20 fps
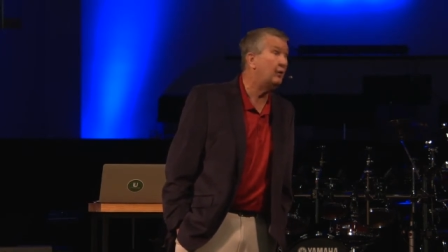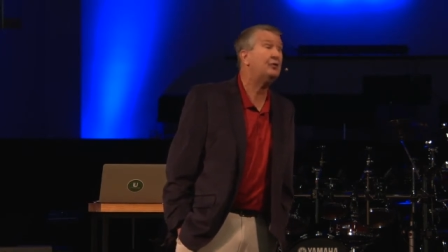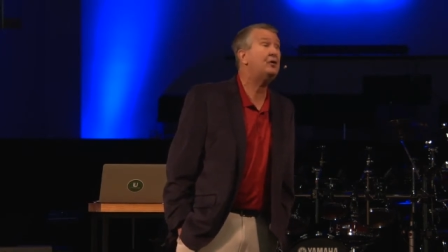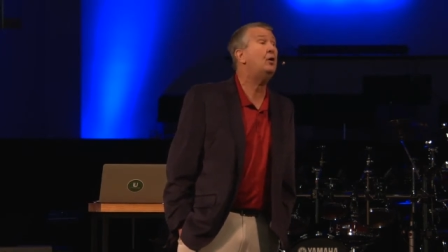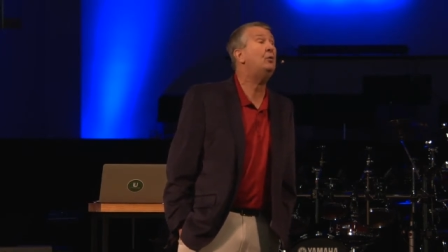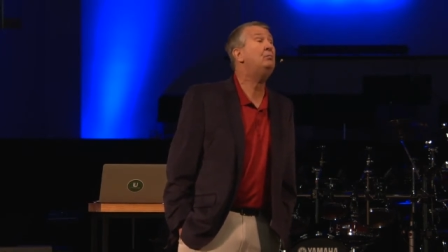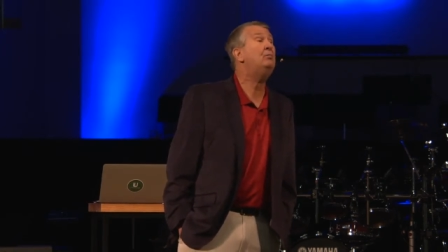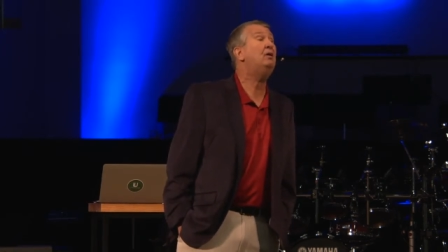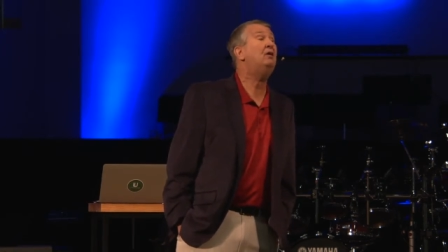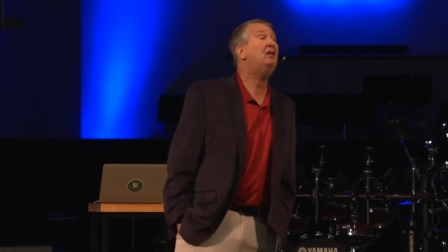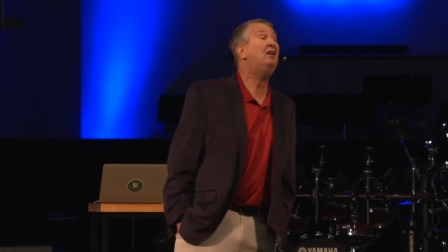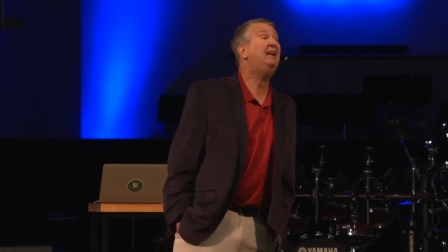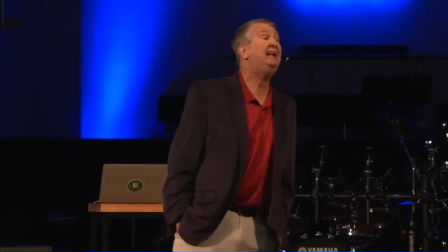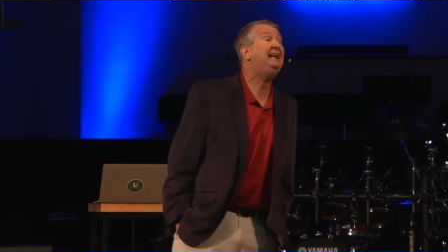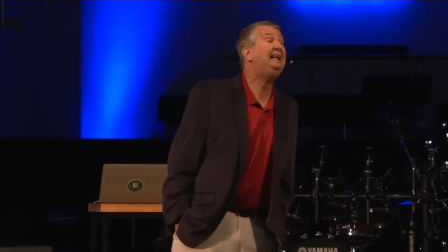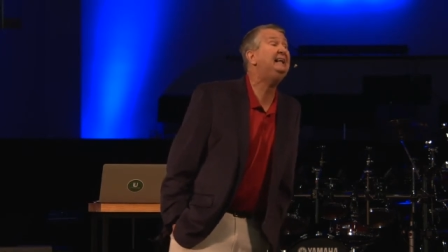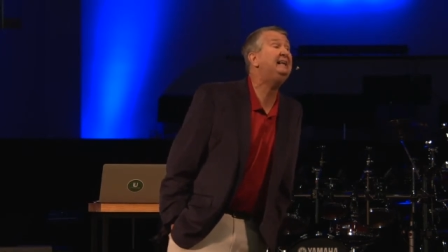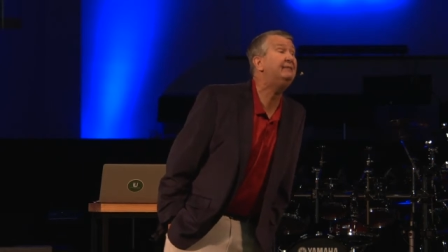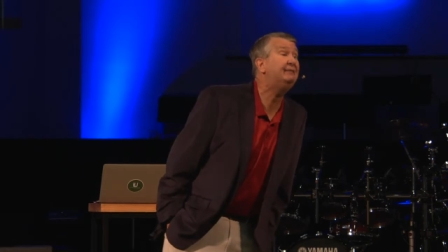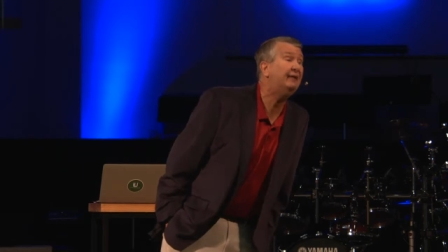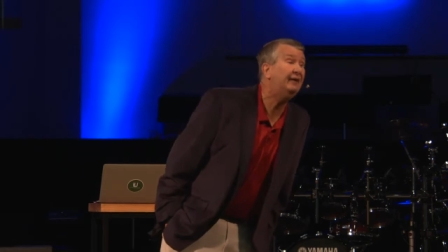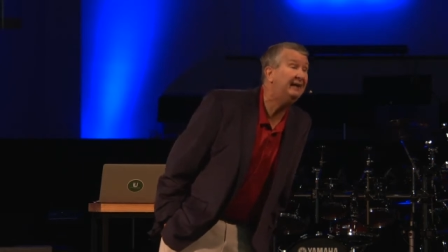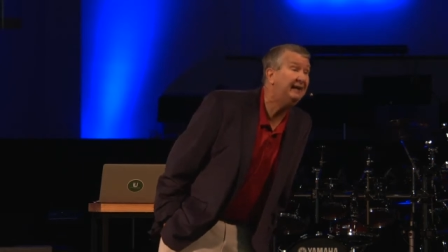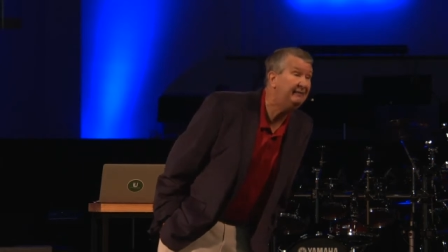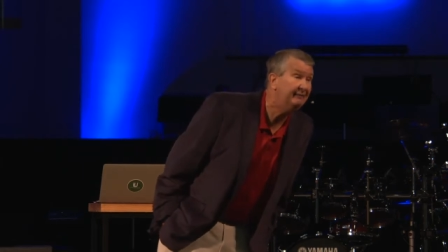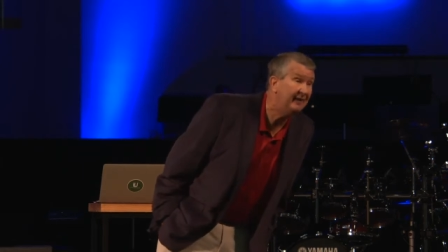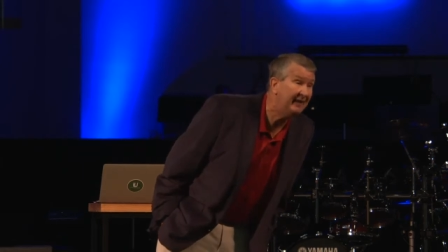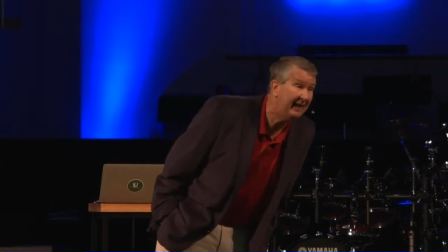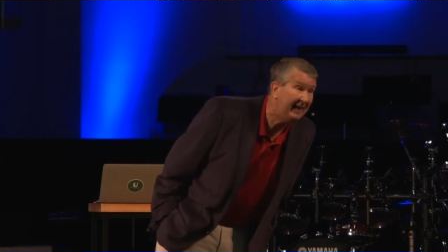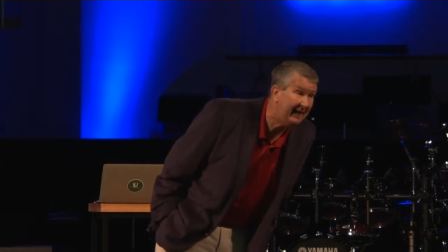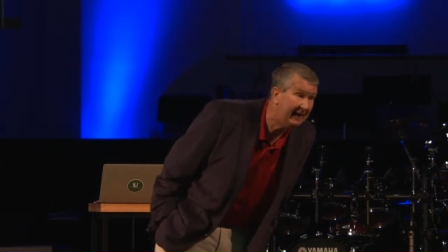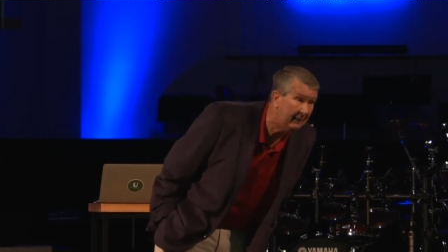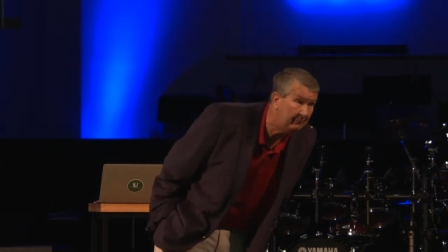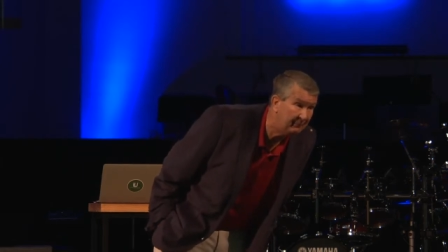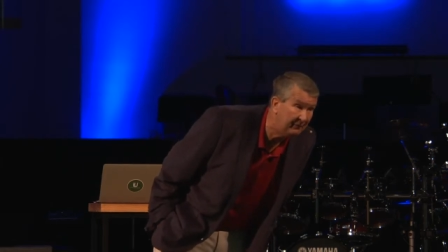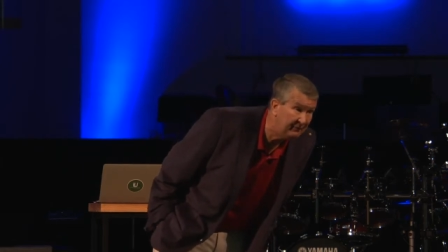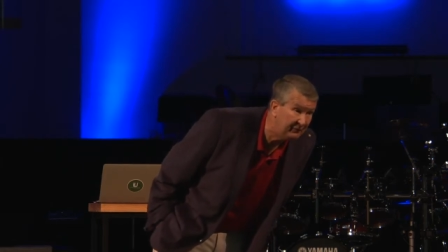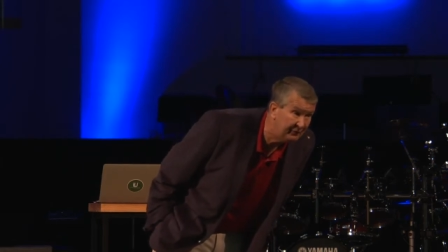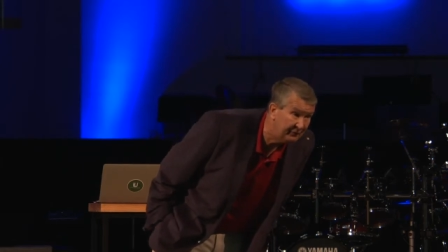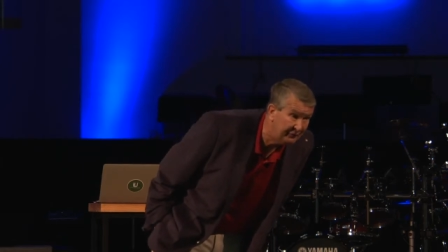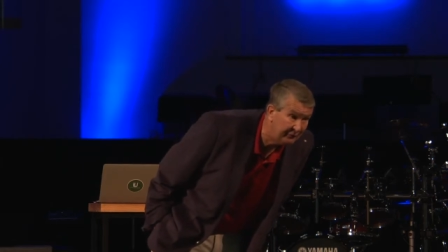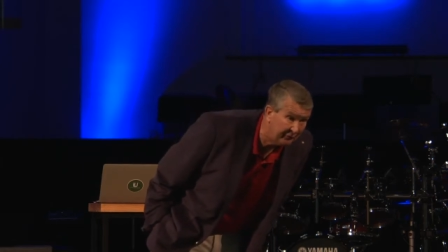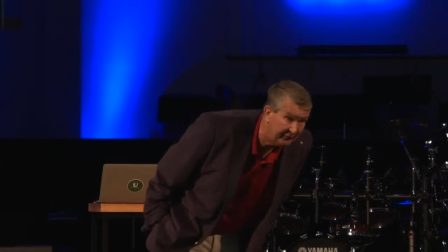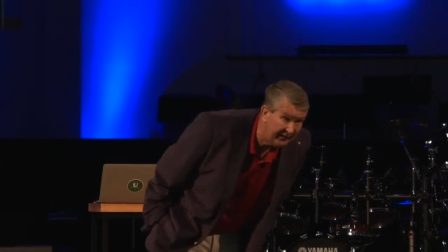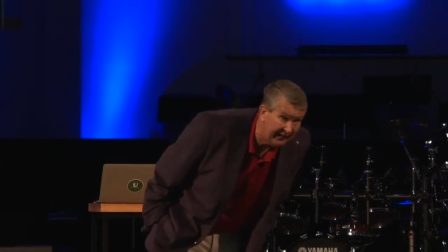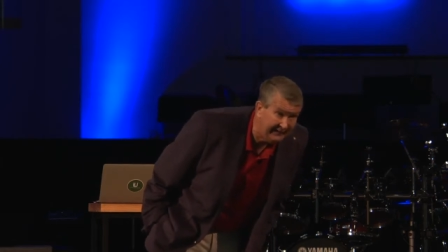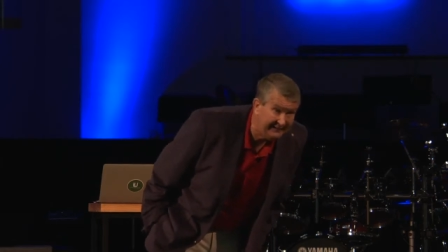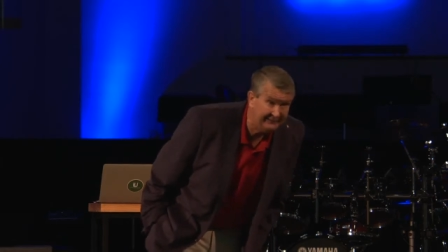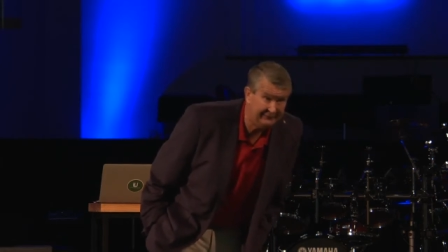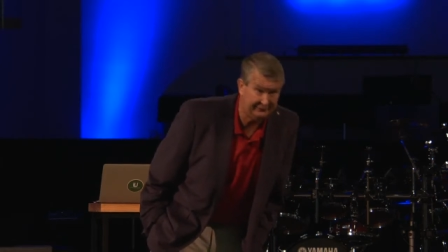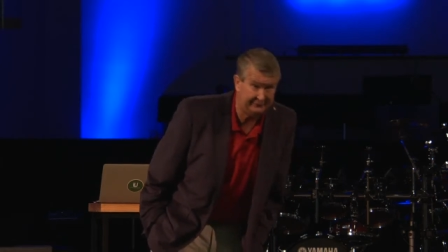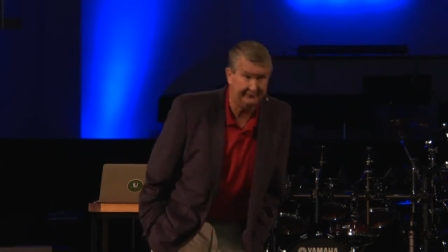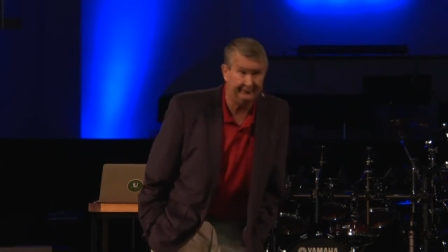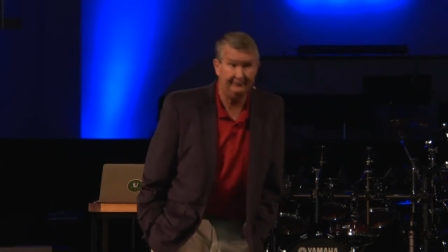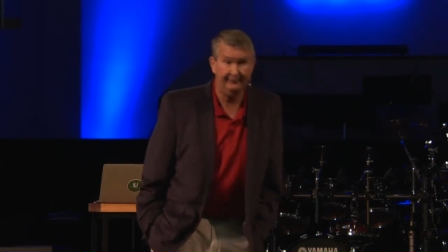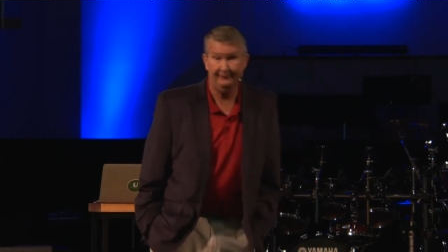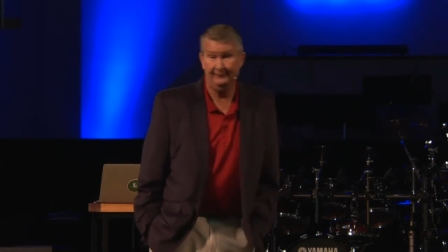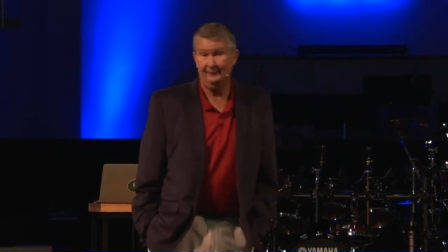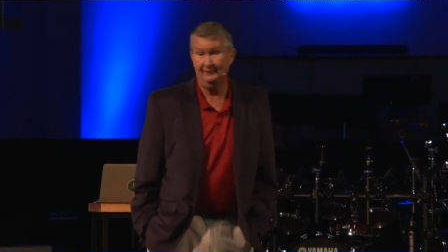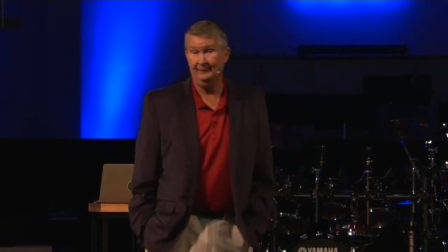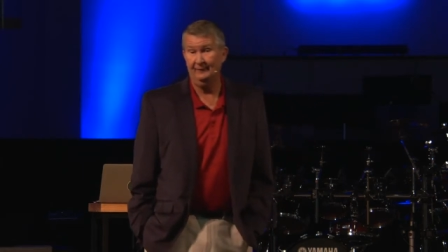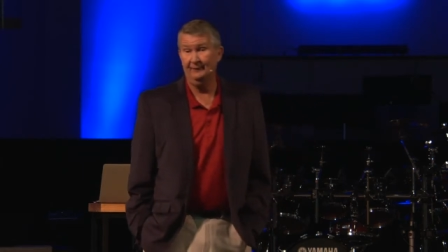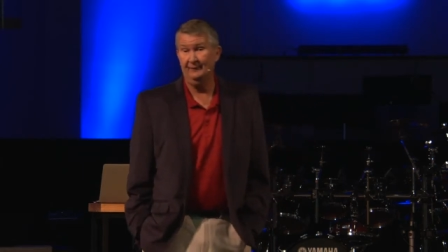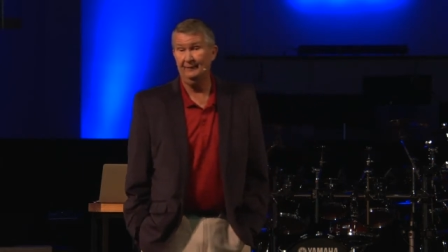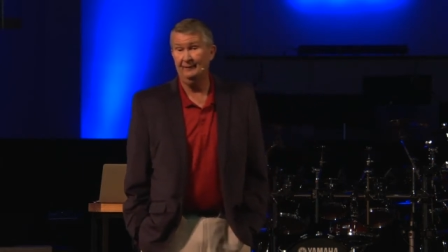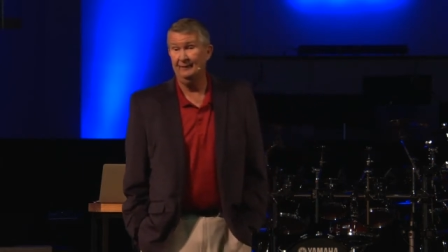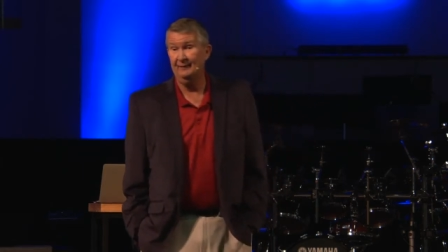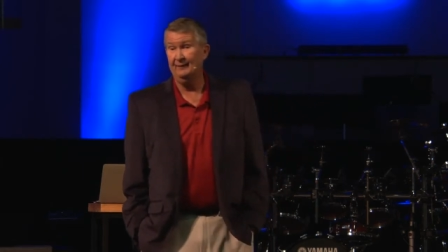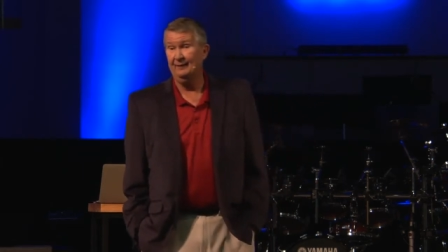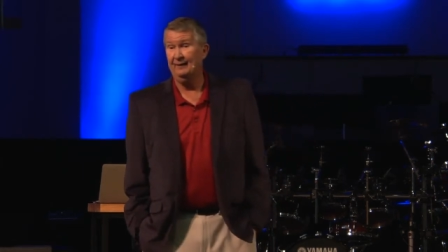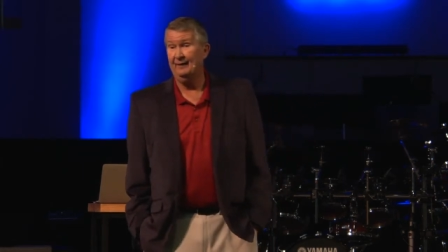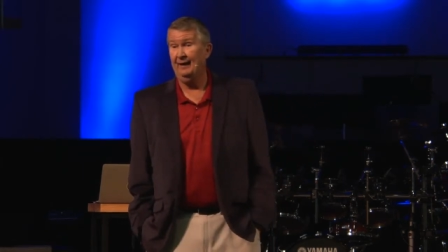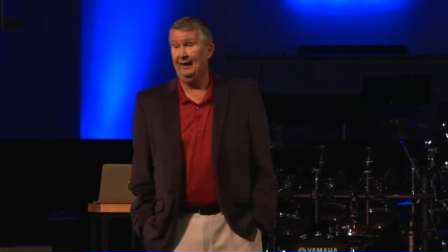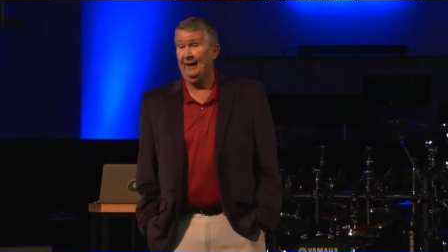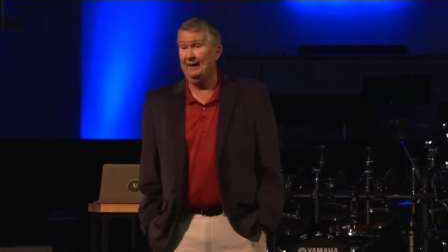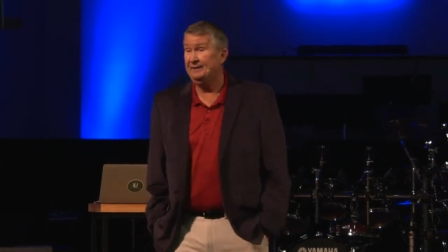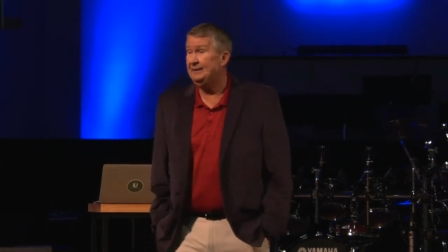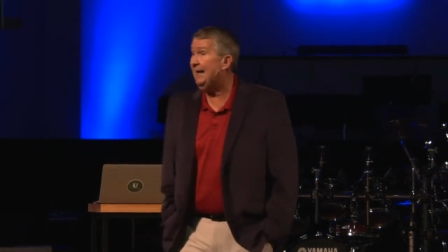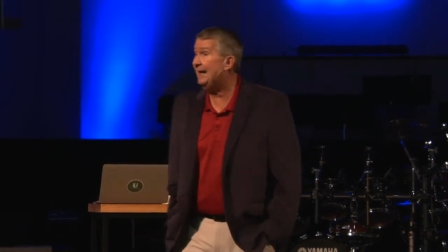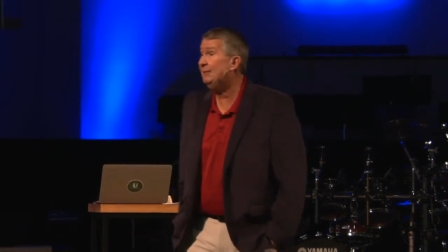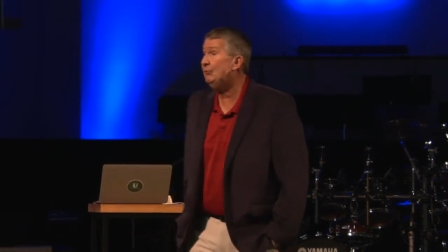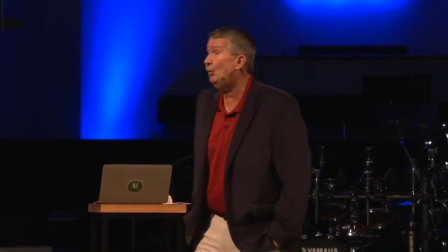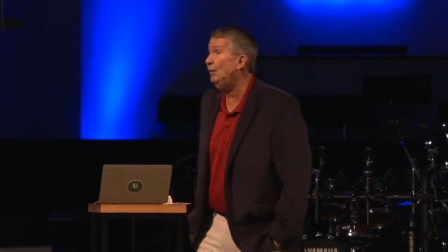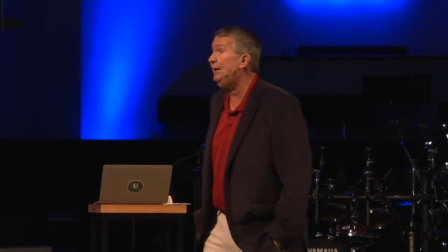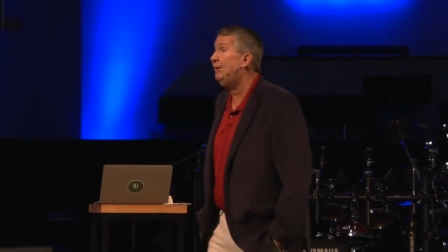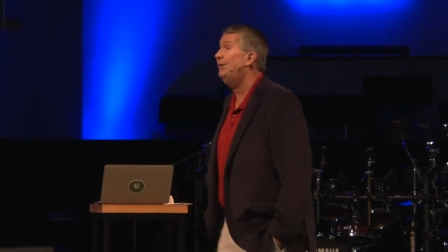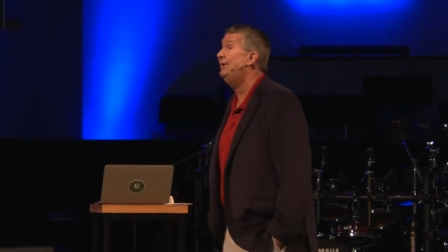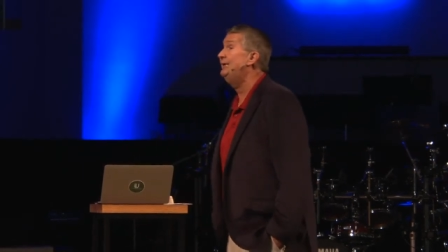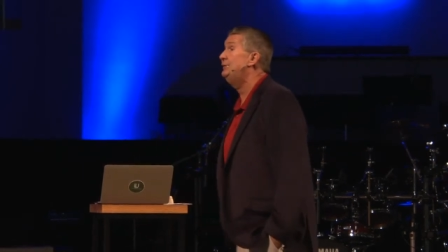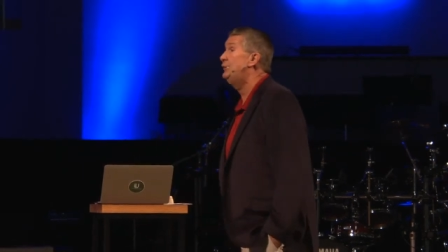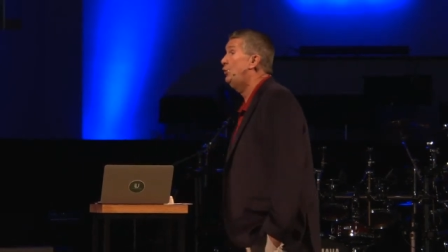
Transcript: or don't believe could even happen to your nation. And yet we are in